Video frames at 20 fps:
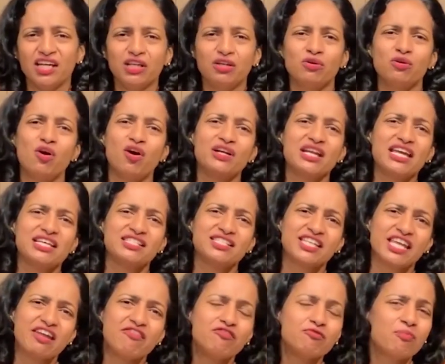You know, God has
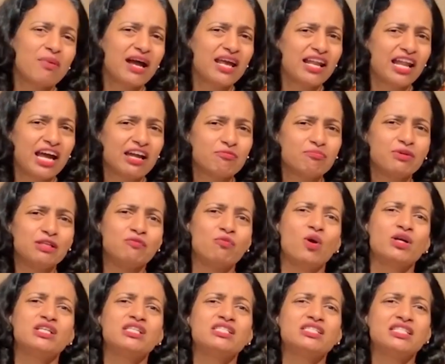saved my life, but
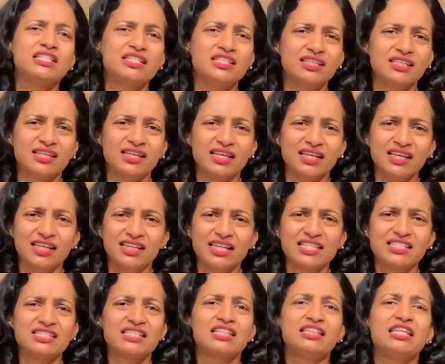what is it?
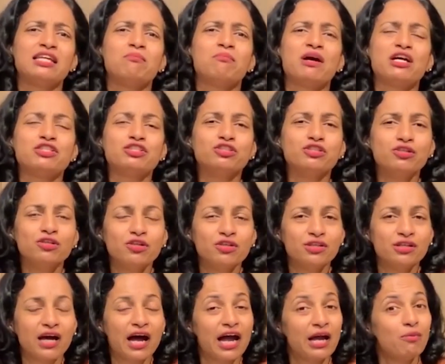There's nothing much
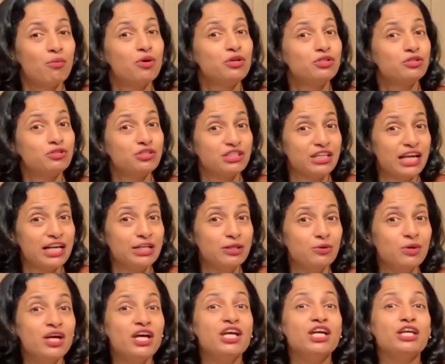good. I want to tell
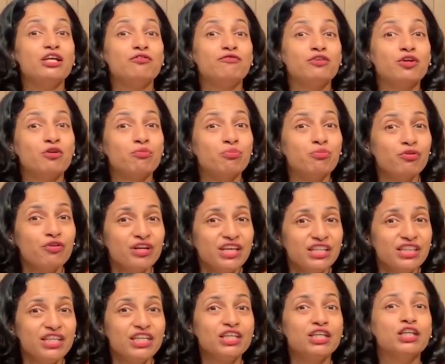you, if you're
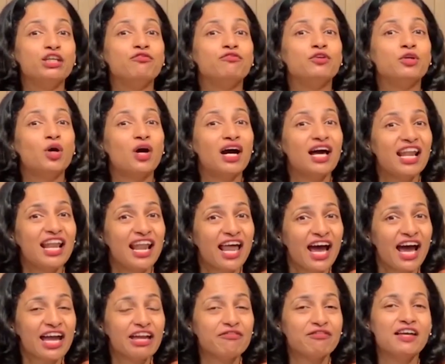breathing, if you're
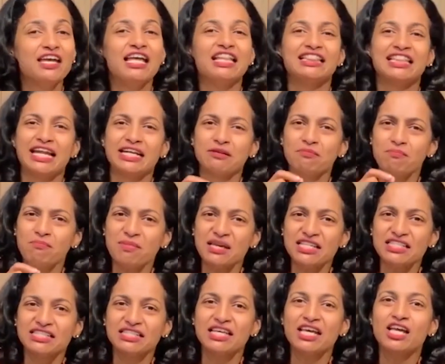alive, that
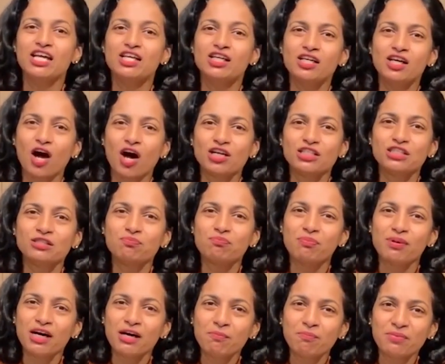means God's
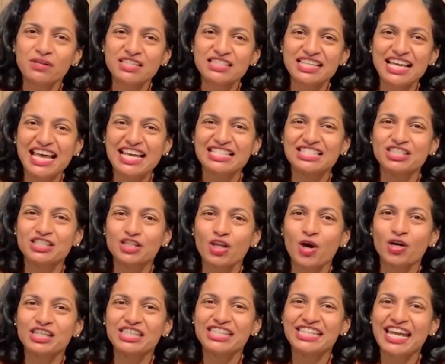purpose has
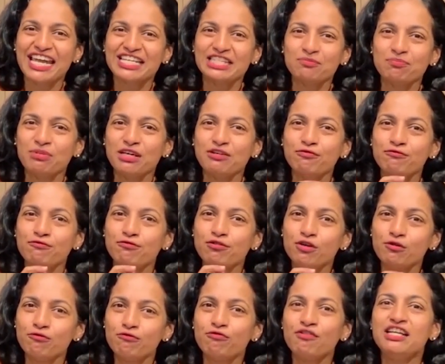not yet been
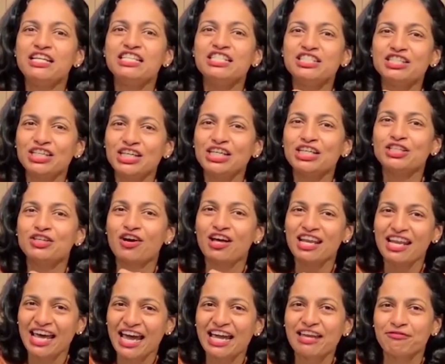fulfilled in
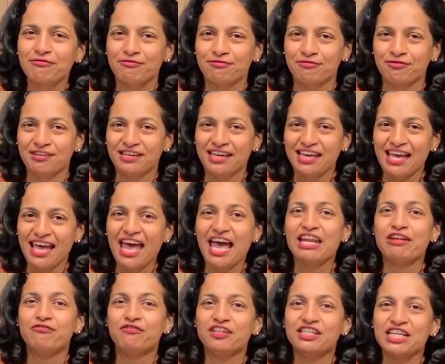your life.
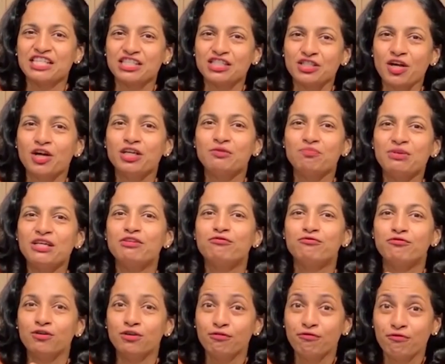And if it has not been
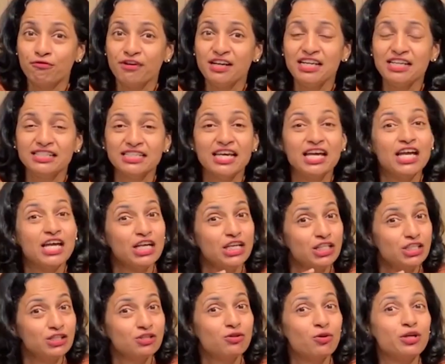fulfilled,
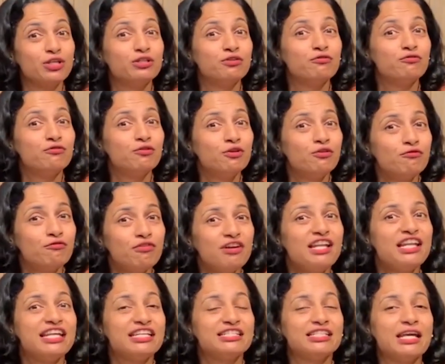he's going to
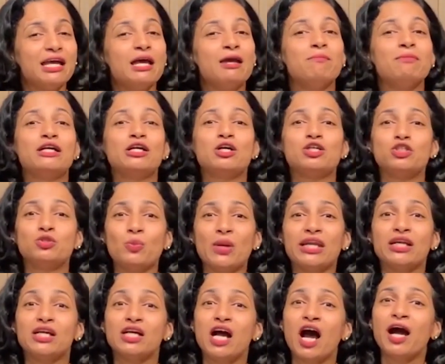fulfill it. Because
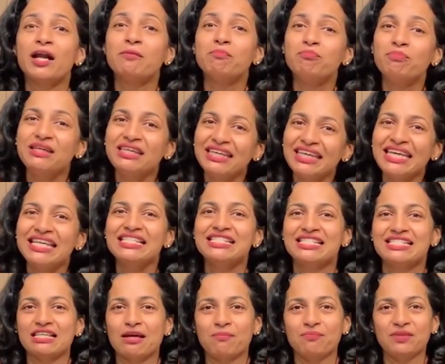when God
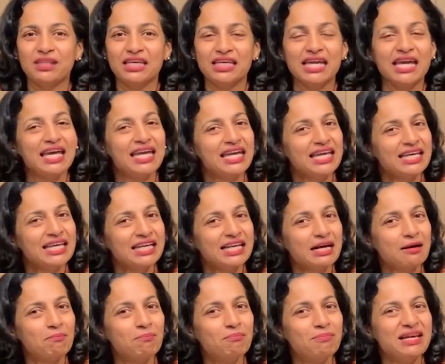begins something, he
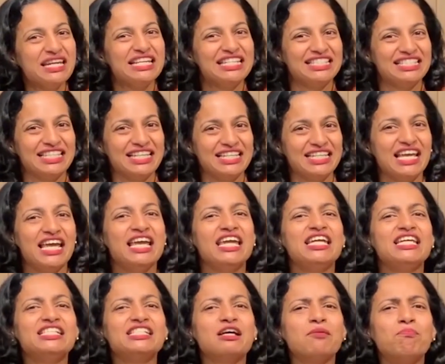completes it.
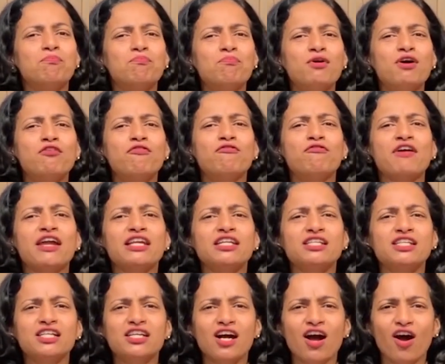He's a
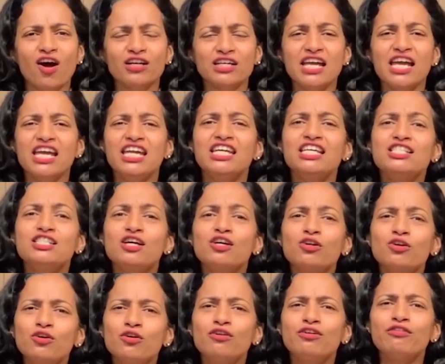perfect God. He's a
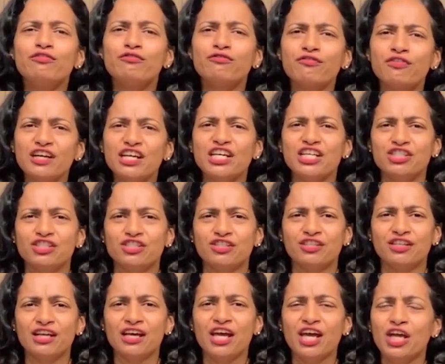good
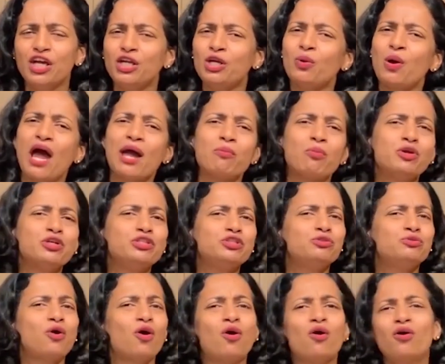finisher. You know, I want
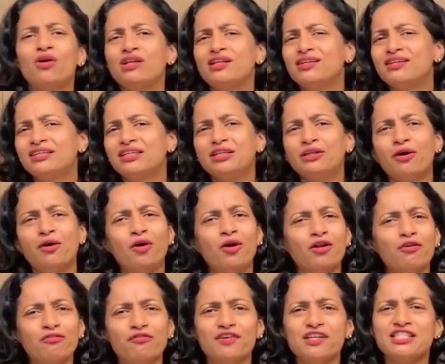you all, you know,
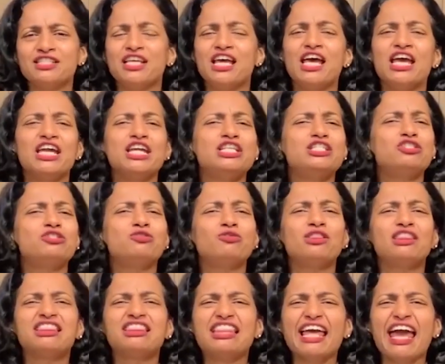all of us, is
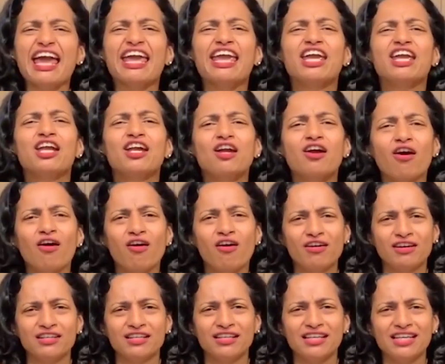to thank
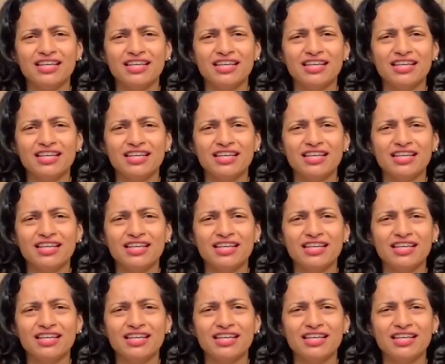God.